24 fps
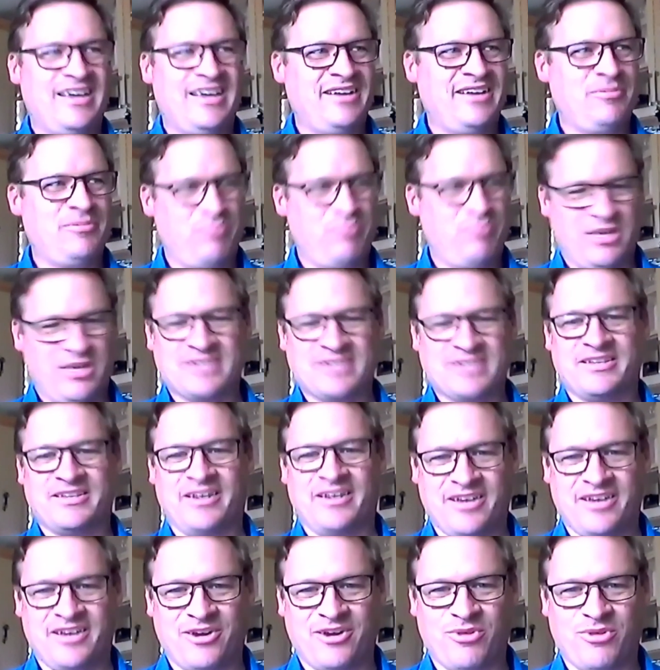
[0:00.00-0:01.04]
because they
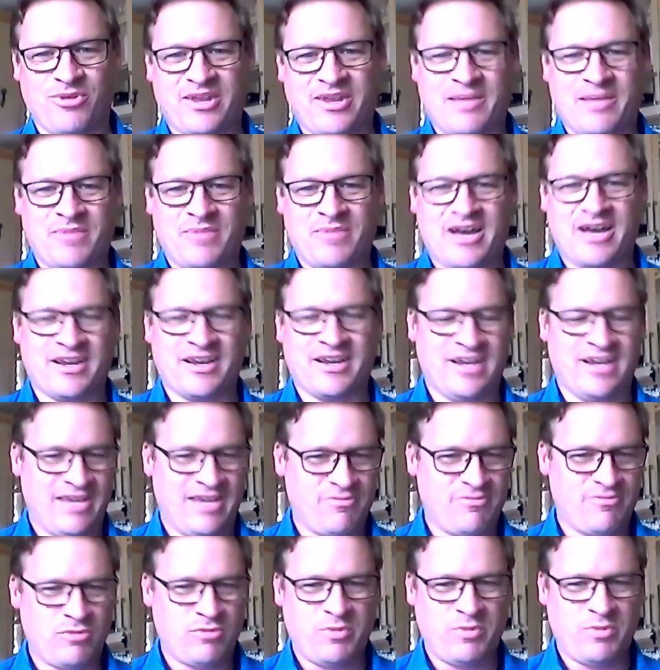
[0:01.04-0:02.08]
know that I'm not going to give
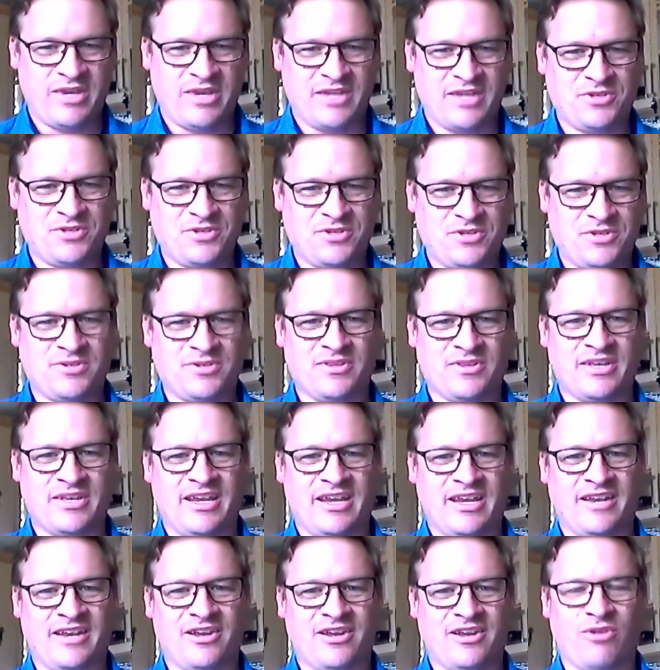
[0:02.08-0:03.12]
them a pitch.
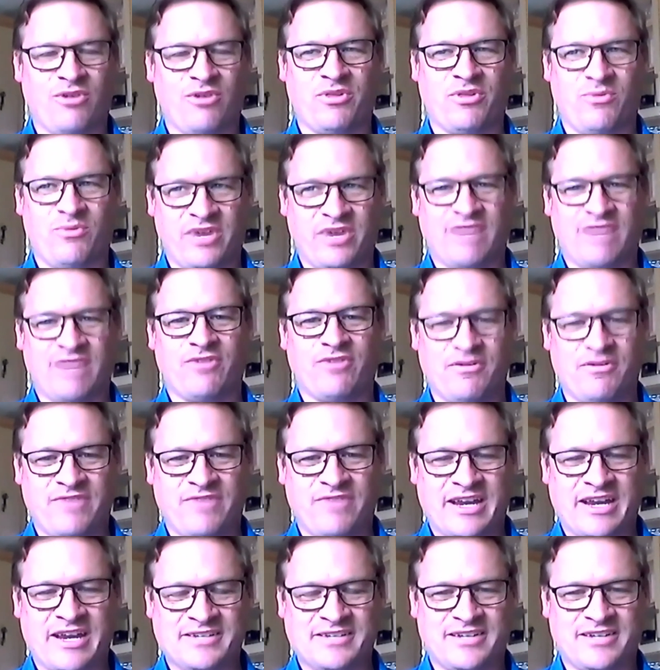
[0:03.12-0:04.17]
They know that whatever
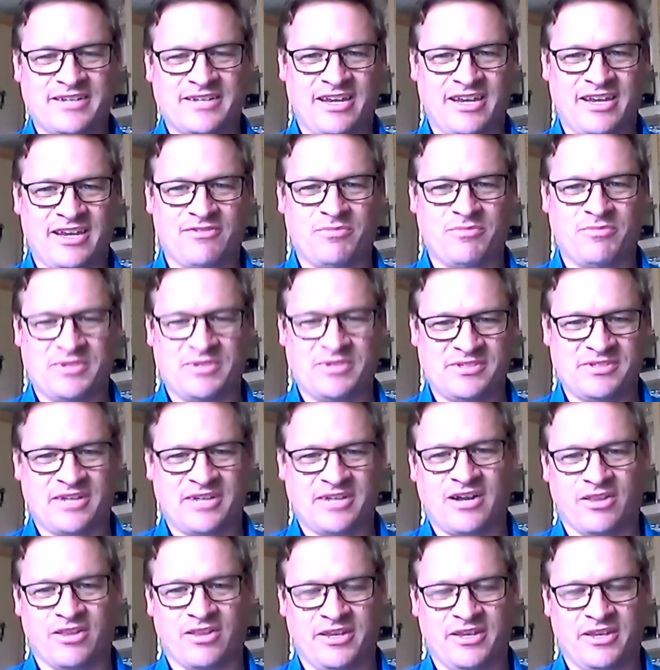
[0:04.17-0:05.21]
advice I give them is
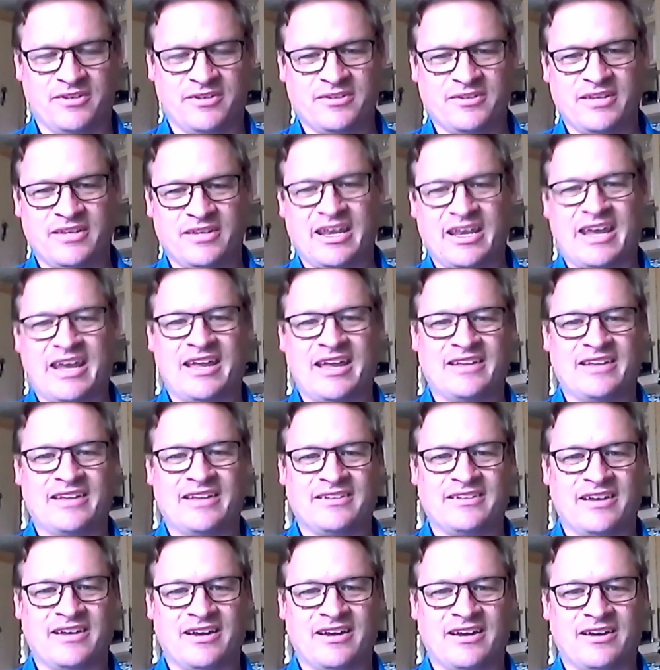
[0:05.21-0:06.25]
solid, and
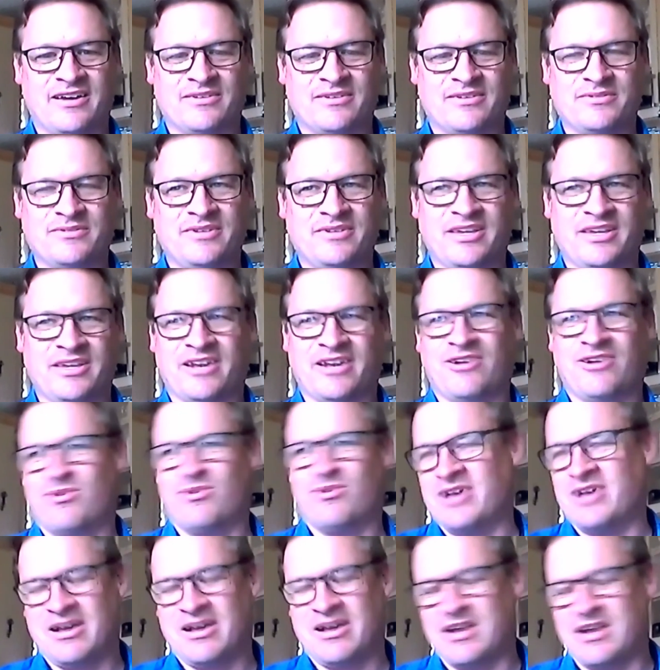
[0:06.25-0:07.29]

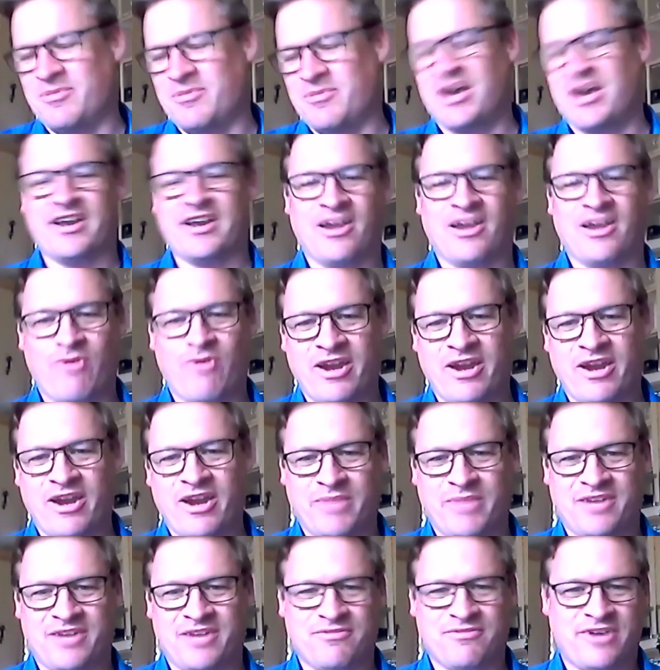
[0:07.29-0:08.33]
I'm not going to
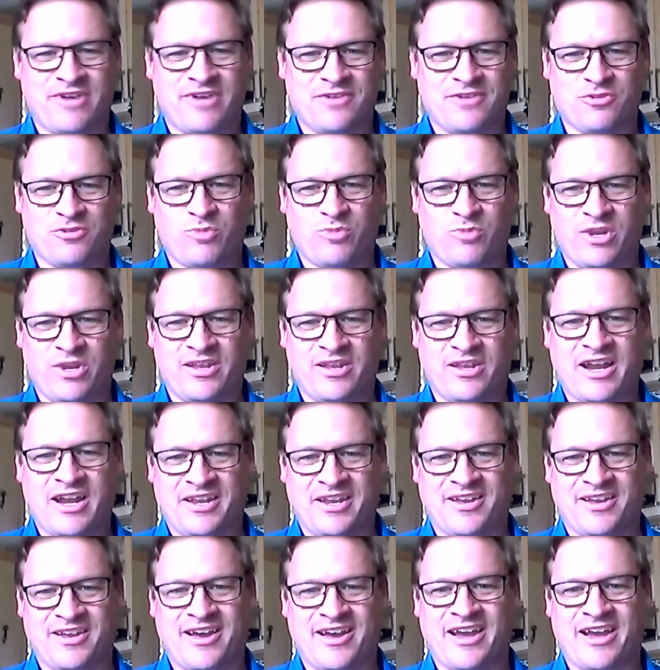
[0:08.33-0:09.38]
recommend a Von Duprin
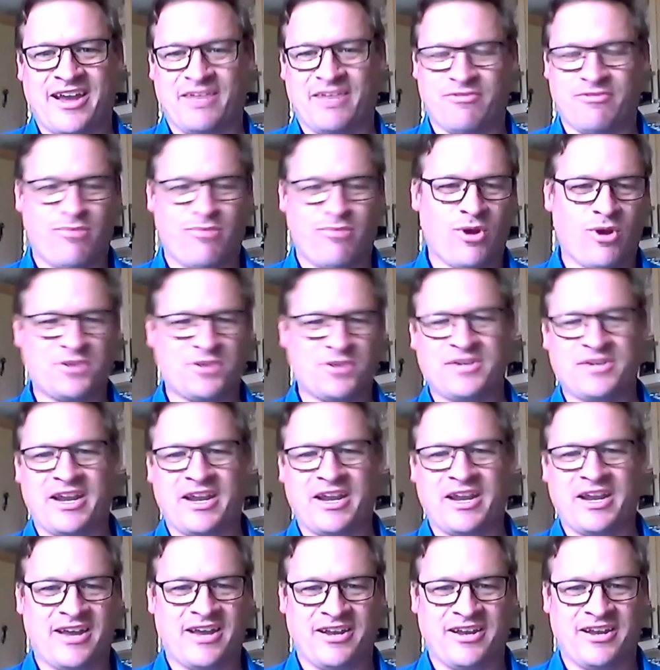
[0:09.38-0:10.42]
99 if a Marks
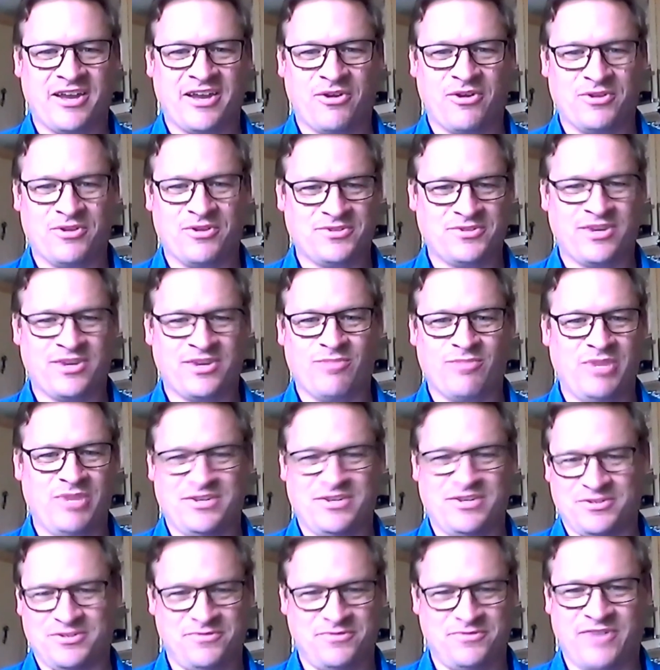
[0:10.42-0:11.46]
9900 is going to be
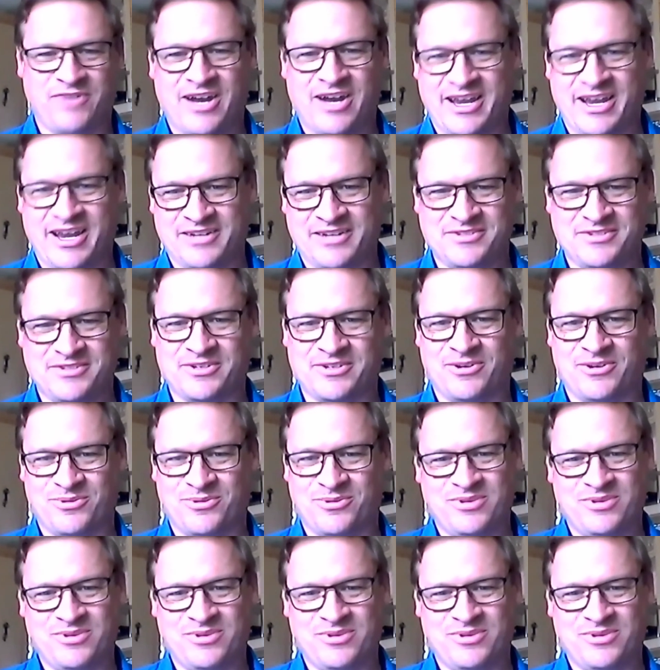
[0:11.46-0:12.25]
just fine. So